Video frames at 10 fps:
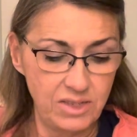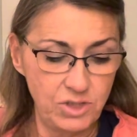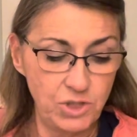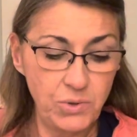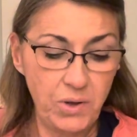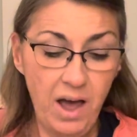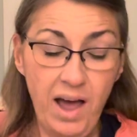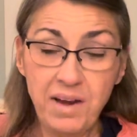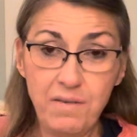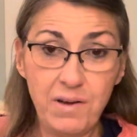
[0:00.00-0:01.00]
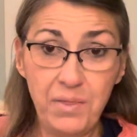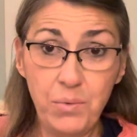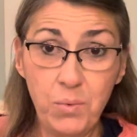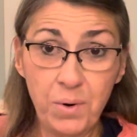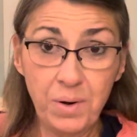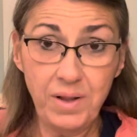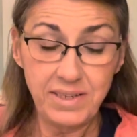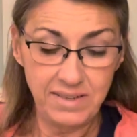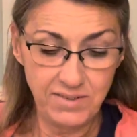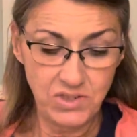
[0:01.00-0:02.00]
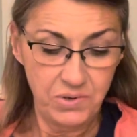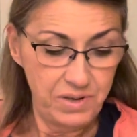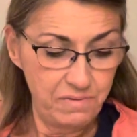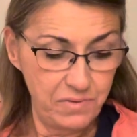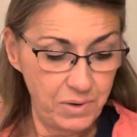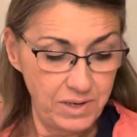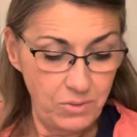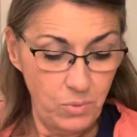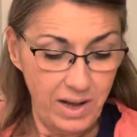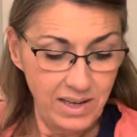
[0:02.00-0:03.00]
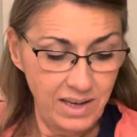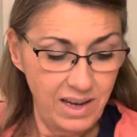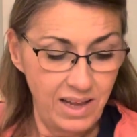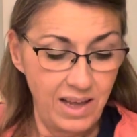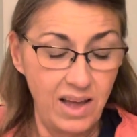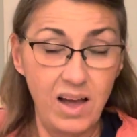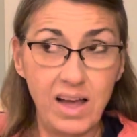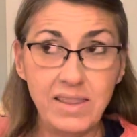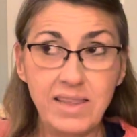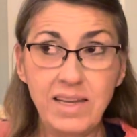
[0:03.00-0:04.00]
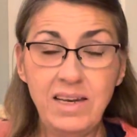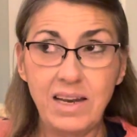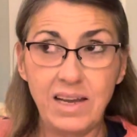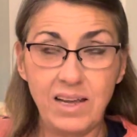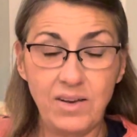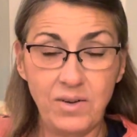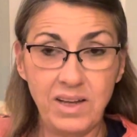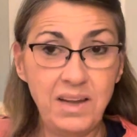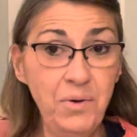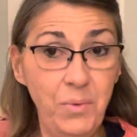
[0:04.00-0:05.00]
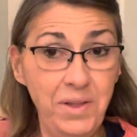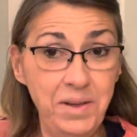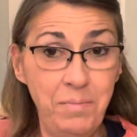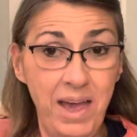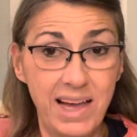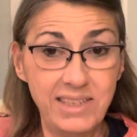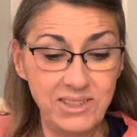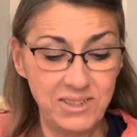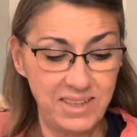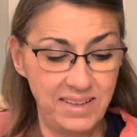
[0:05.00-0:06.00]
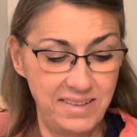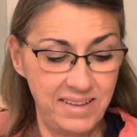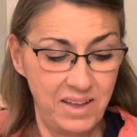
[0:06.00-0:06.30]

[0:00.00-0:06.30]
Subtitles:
True God of all the world is 241. Then another one that matched is